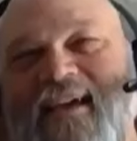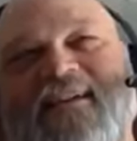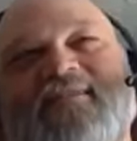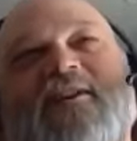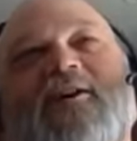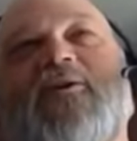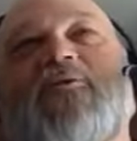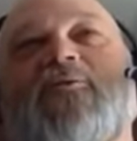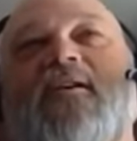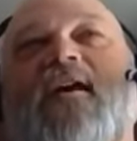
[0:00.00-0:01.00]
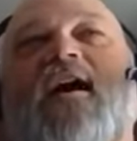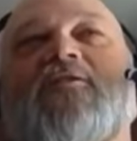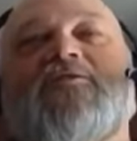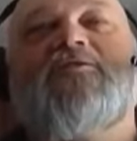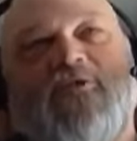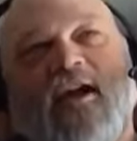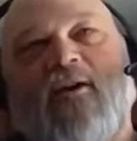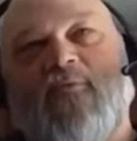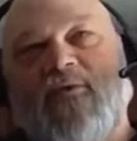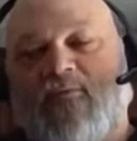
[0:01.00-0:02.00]
So I'll start
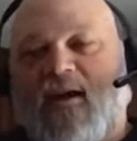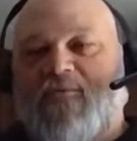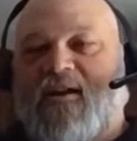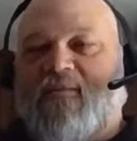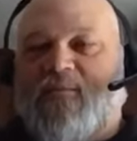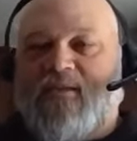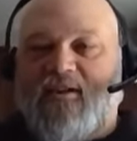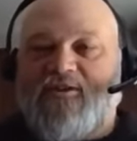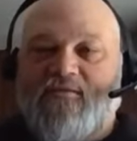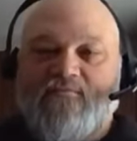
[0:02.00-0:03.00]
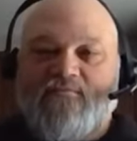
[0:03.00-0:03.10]
out with my recommendation,